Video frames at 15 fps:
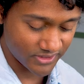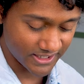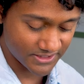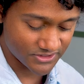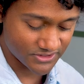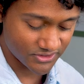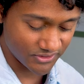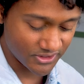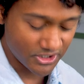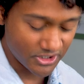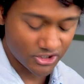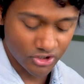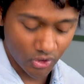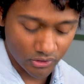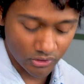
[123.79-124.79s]
it? So
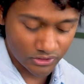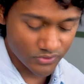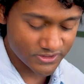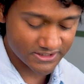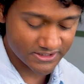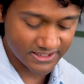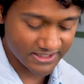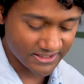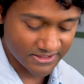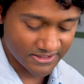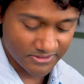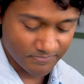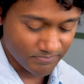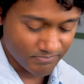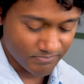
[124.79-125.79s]
go loosely,
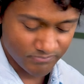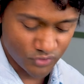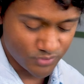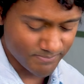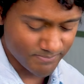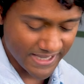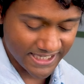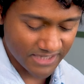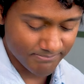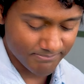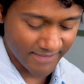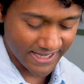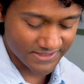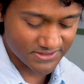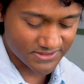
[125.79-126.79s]
make a
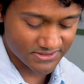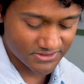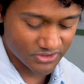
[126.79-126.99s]
mess.